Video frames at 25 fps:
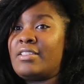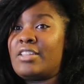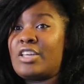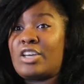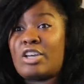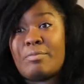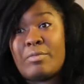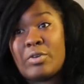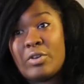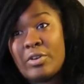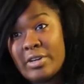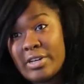
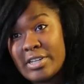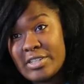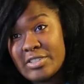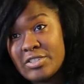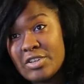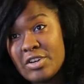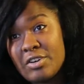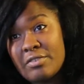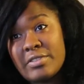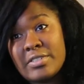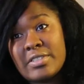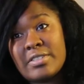the community
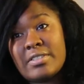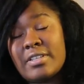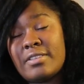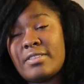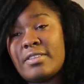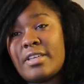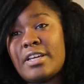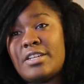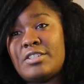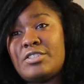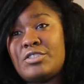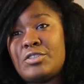service
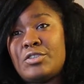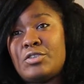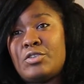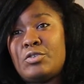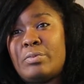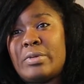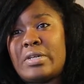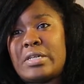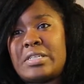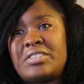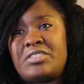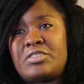that they
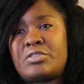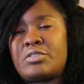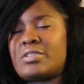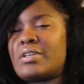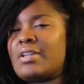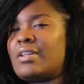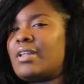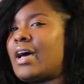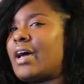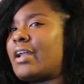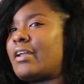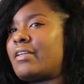do because
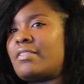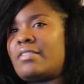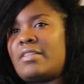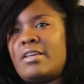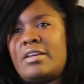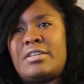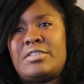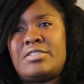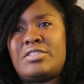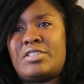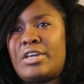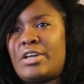there's a lot of
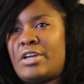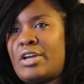things